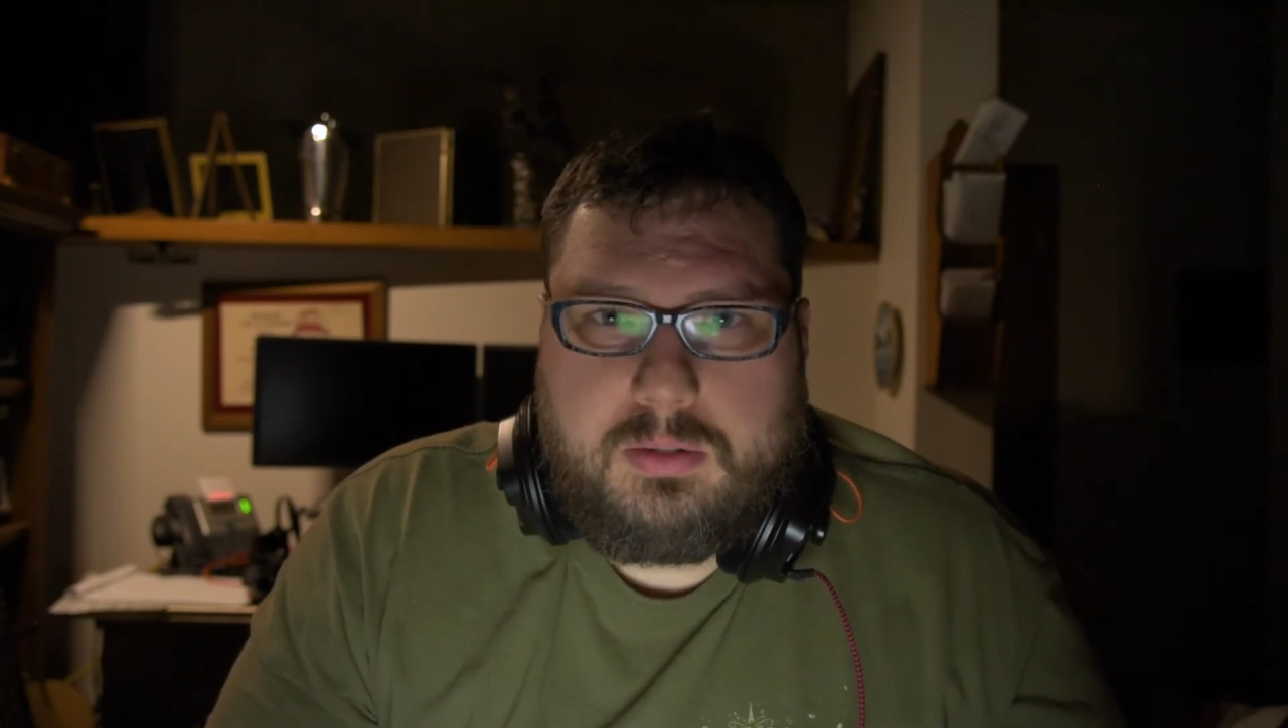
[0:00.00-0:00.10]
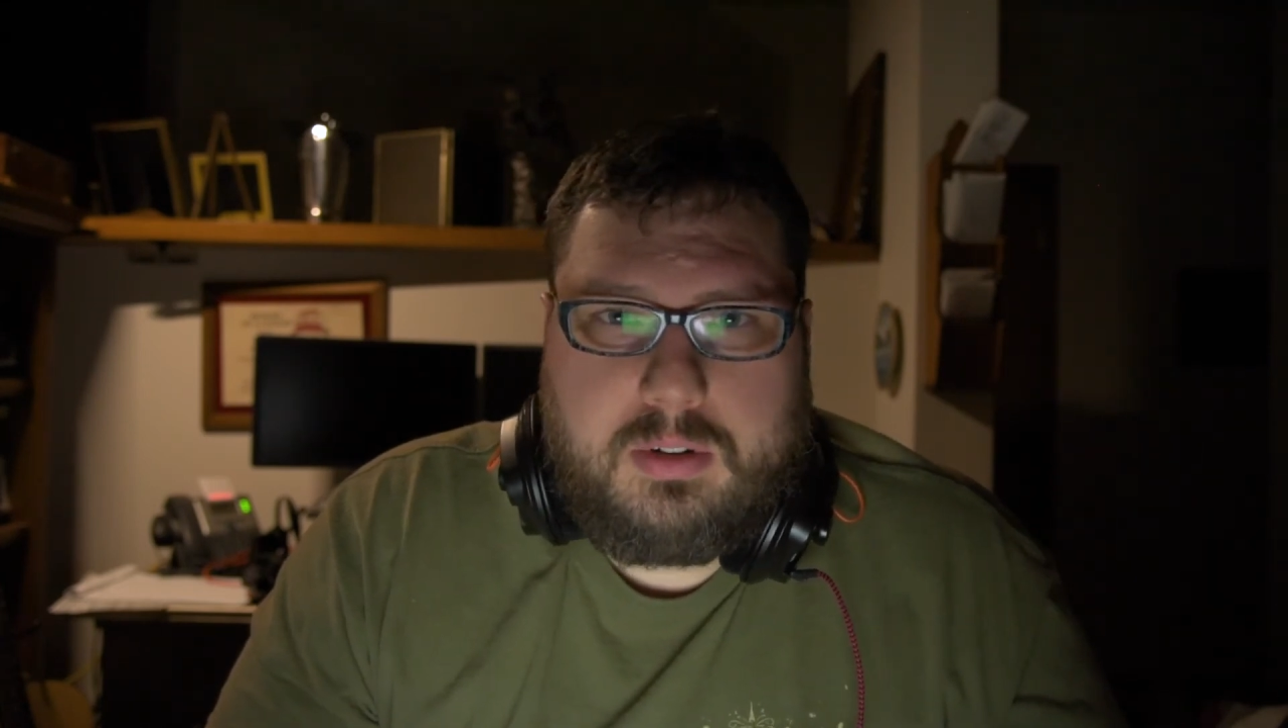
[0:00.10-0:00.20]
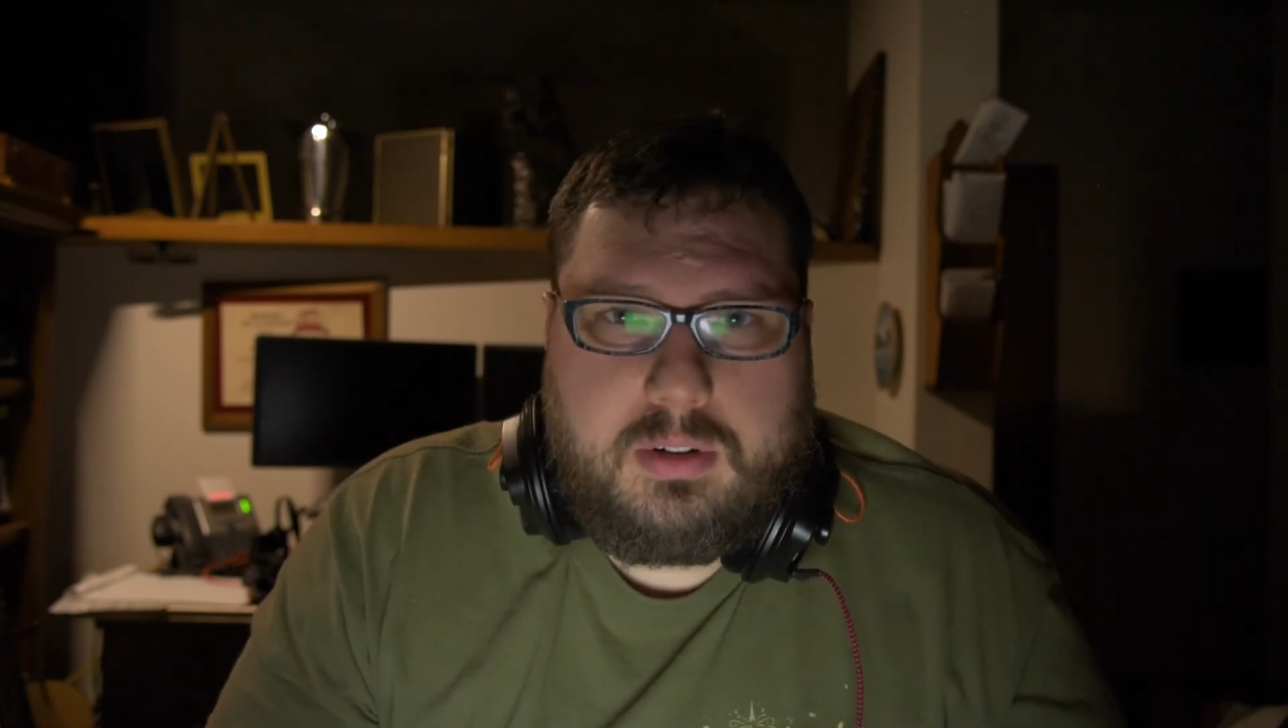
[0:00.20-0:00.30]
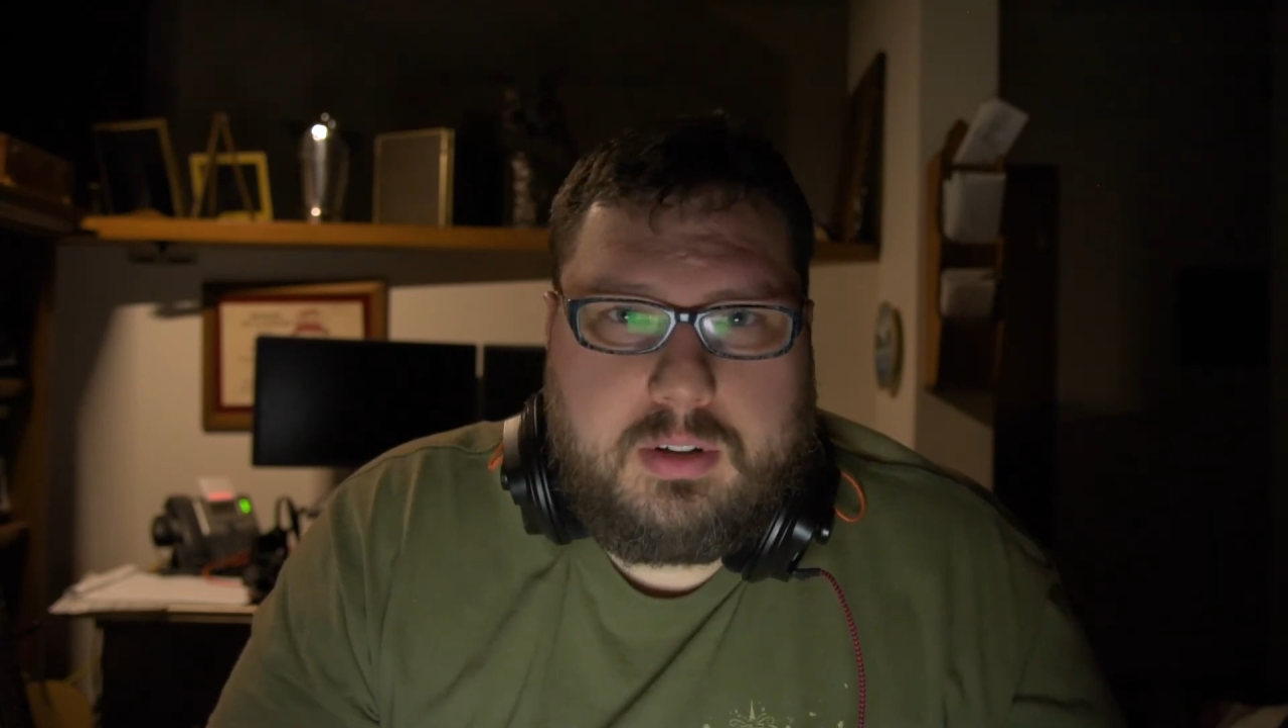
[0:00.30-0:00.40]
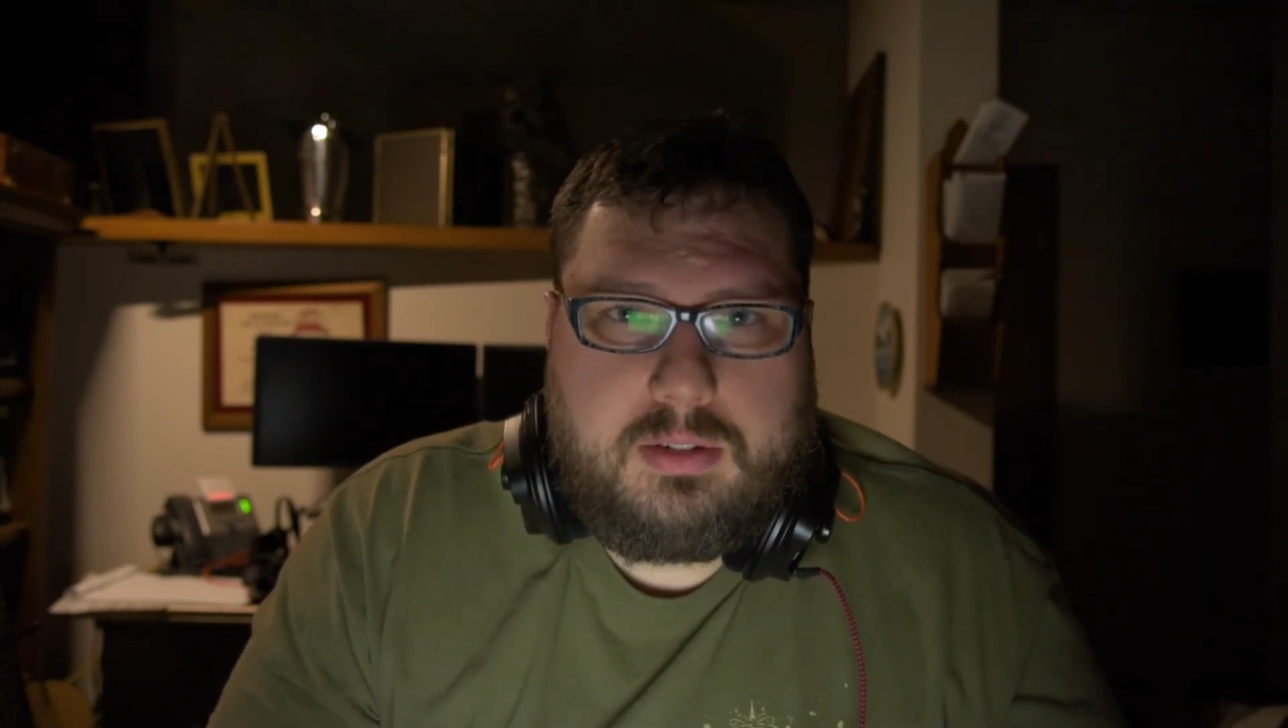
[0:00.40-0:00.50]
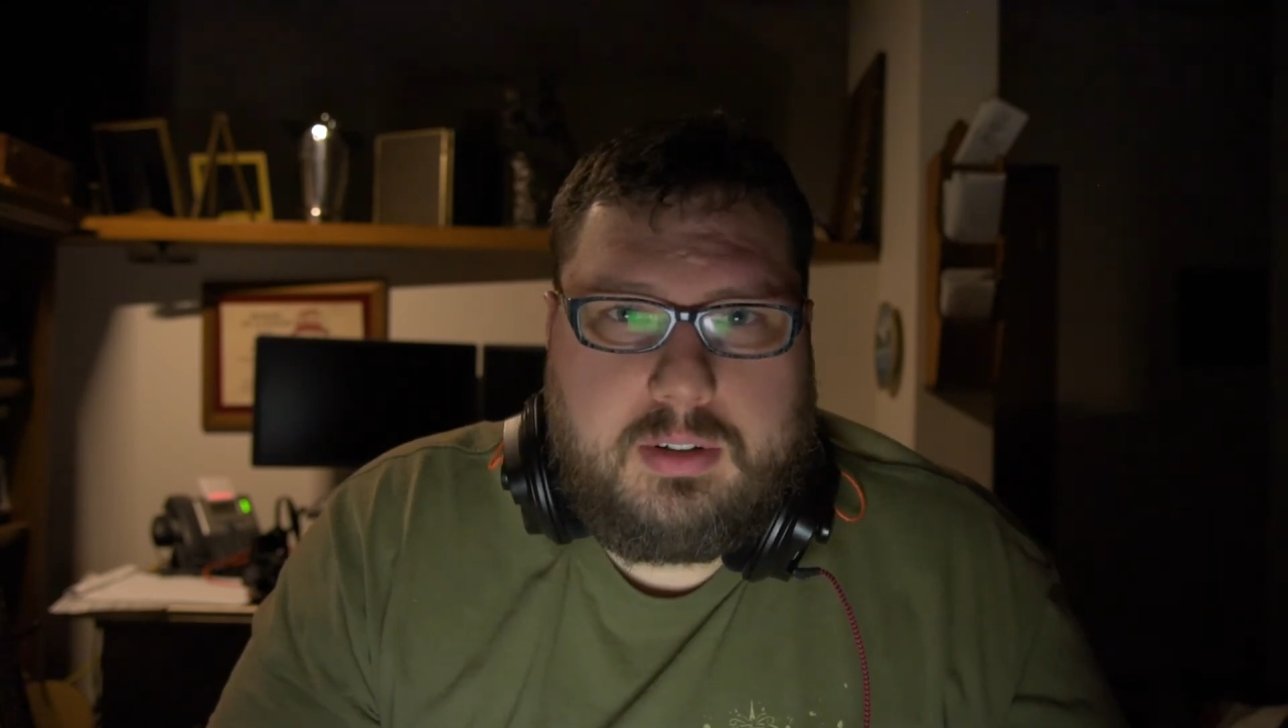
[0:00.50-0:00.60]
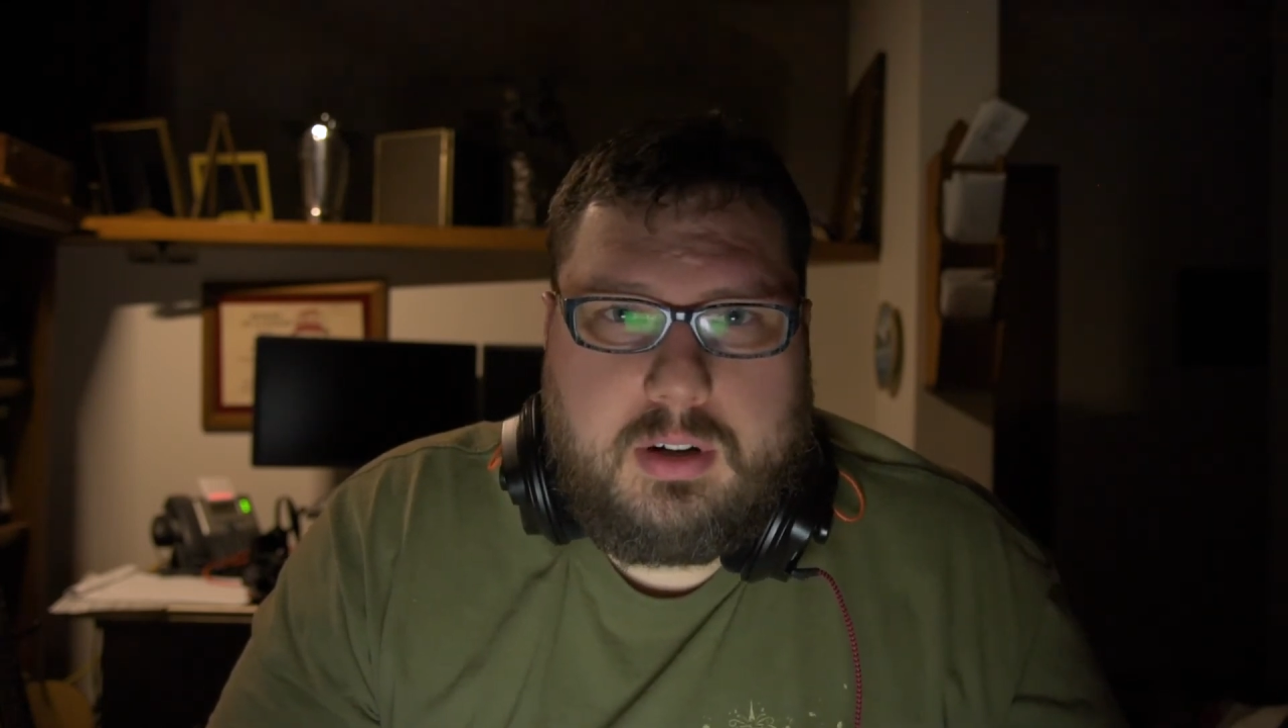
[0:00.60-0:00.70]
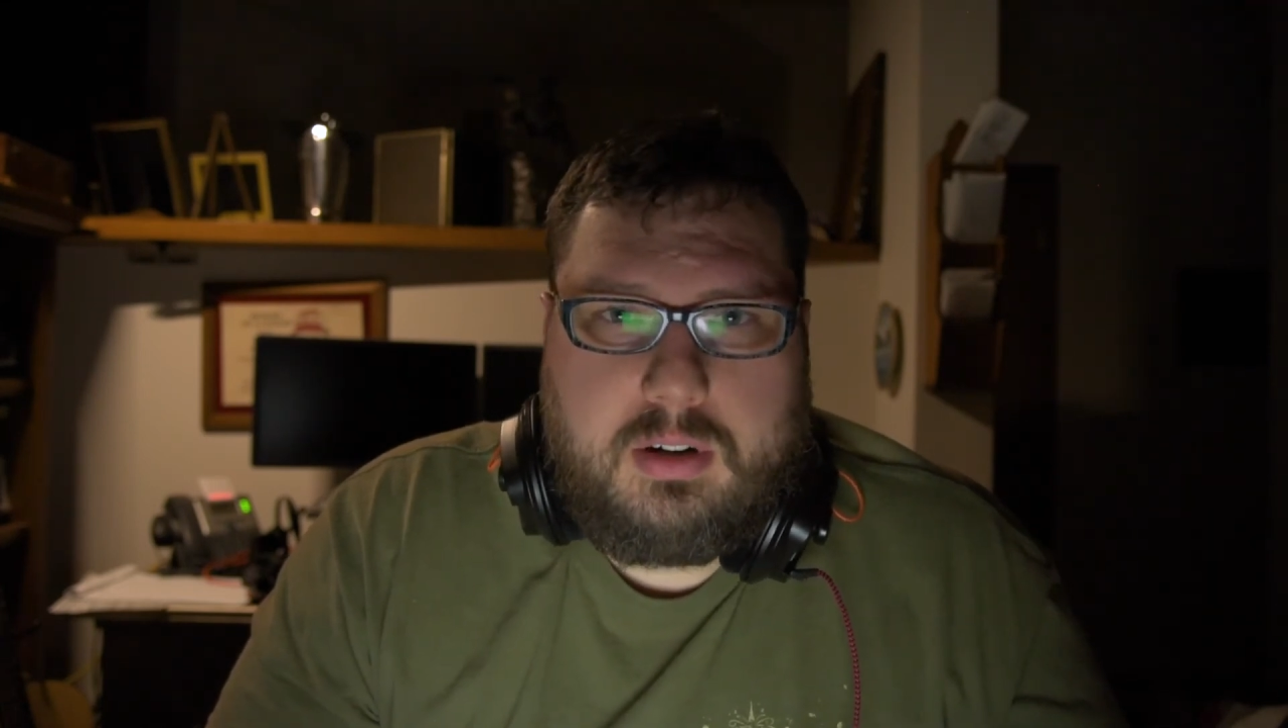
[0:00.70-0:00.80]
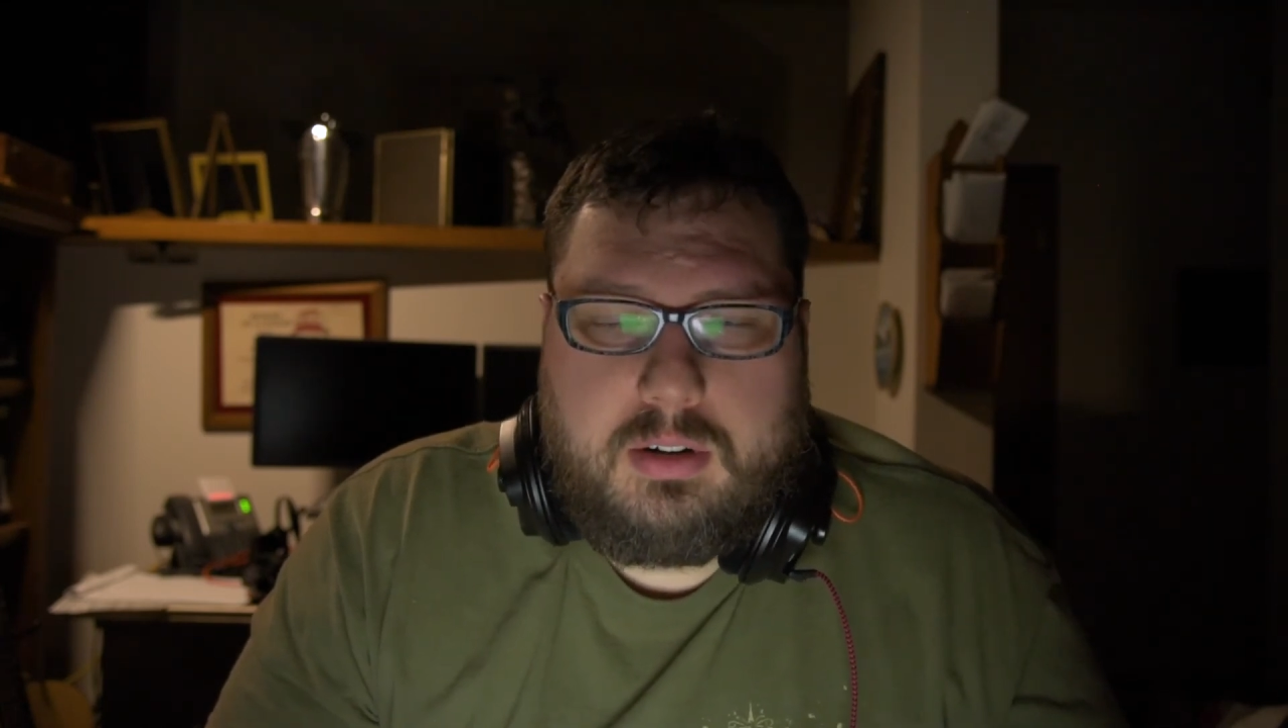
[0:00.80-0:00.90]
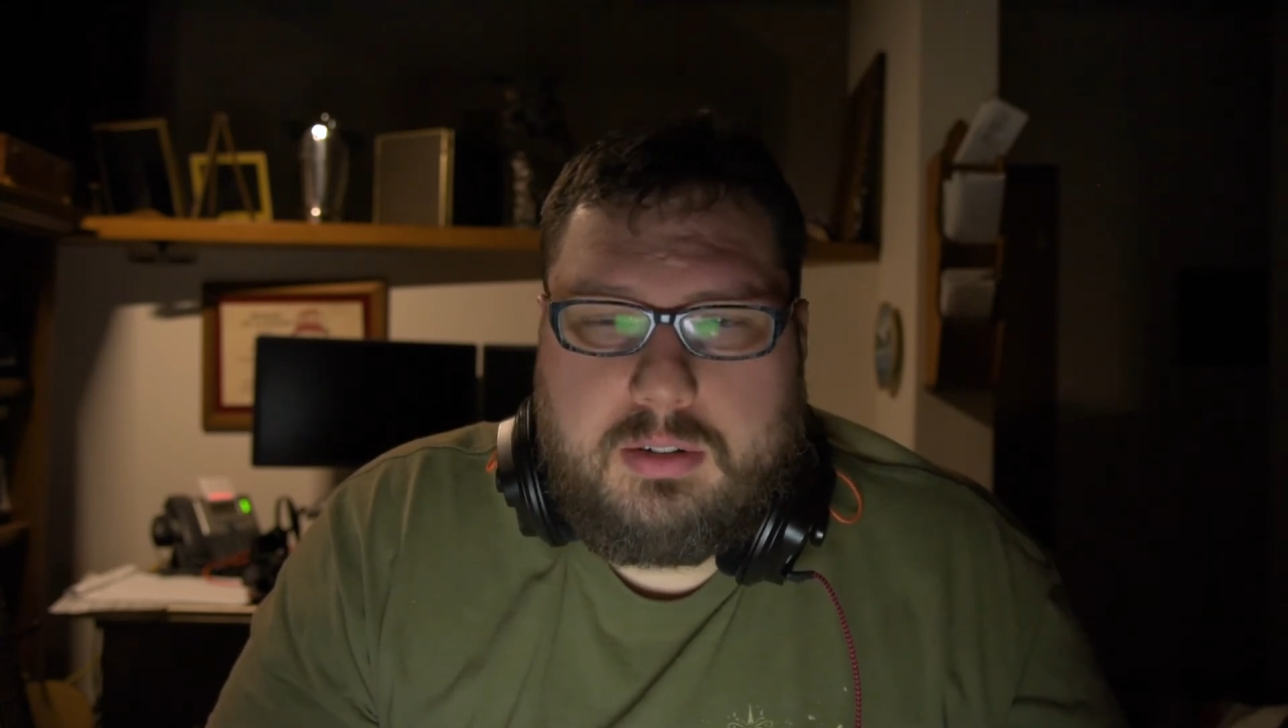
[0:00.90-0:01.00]
for all these
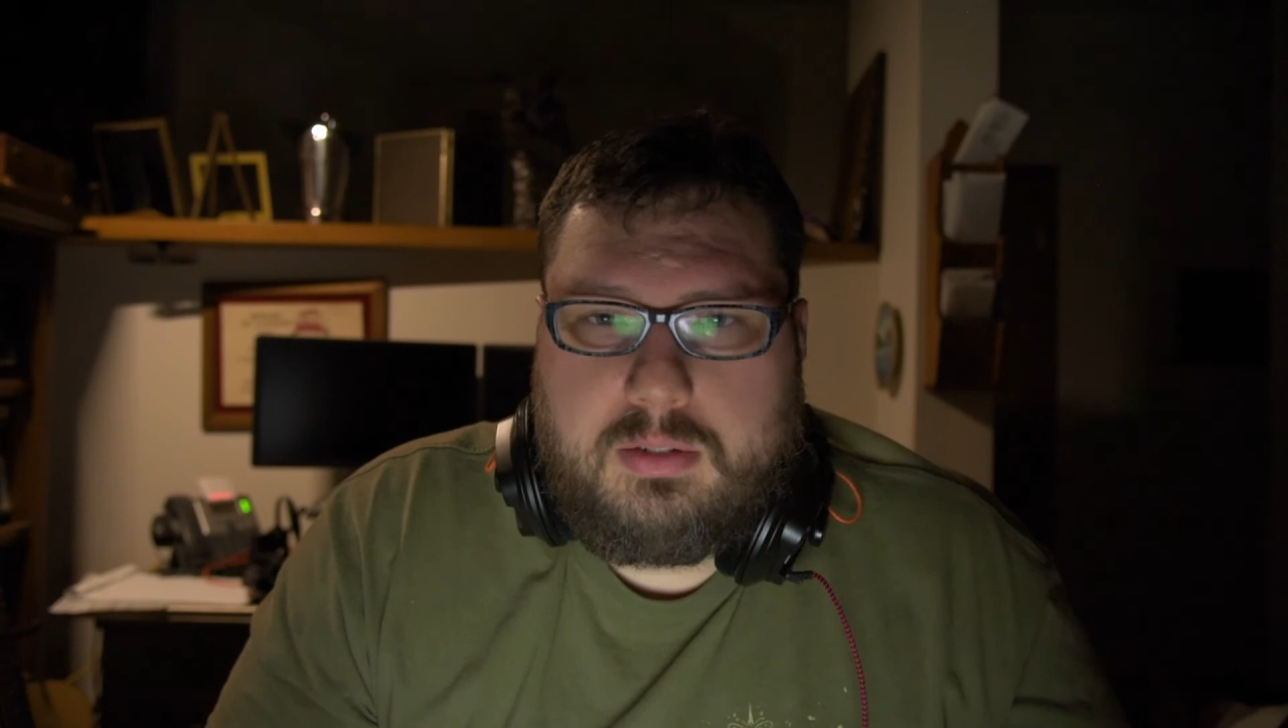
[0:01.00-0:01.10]
years